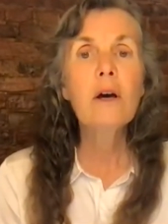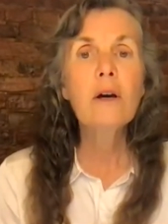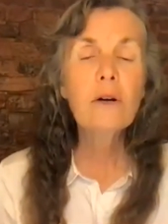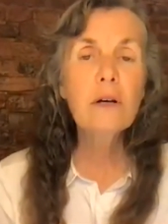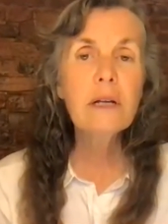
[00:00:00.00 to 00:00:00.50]

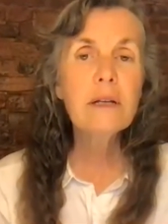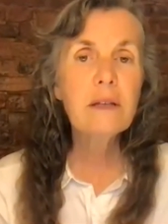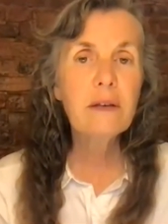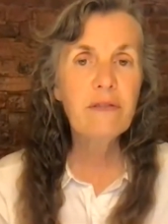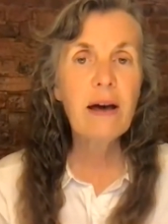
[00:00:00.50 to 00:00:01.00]
good is
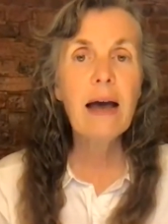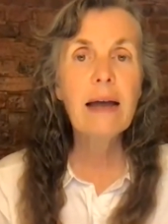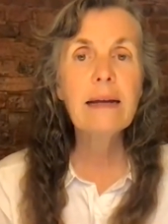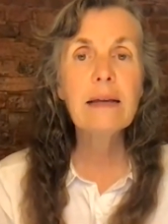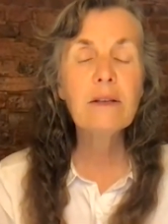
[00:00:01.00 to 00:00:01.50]

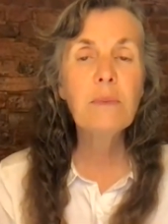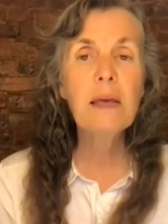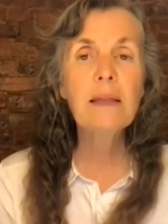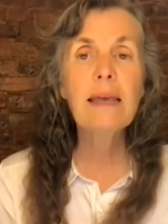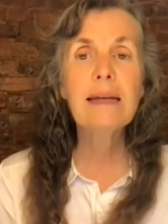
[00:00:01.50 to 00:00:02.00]
defined as
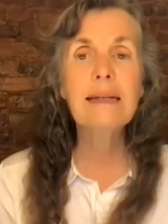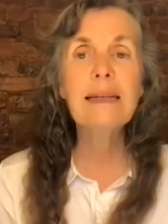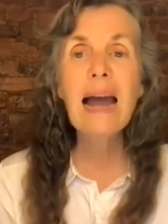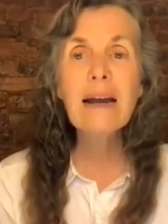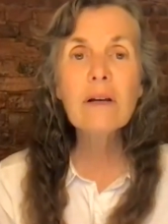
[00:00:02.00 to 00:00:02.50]
being the
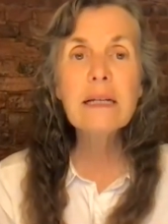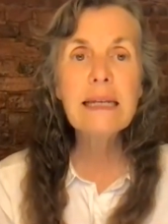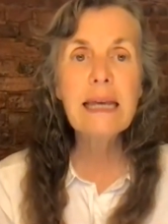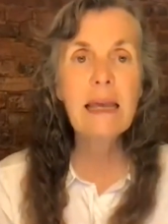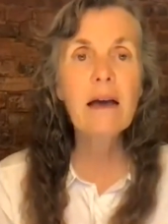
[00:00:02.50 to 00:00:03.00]

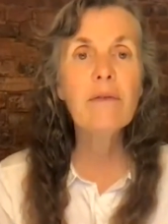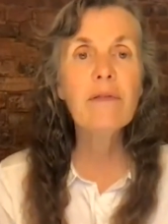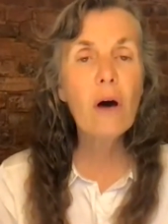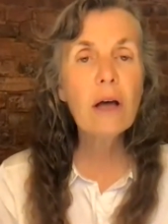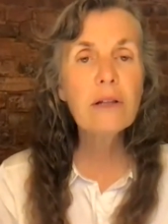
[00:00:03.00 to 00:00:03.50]
entirety of
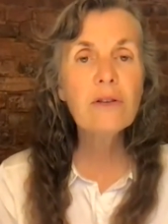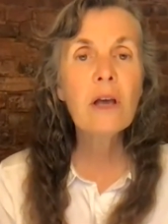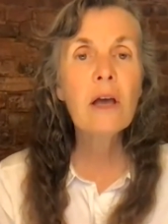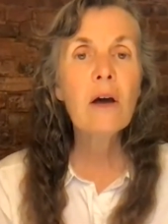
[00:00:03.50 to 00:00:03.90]
thoughts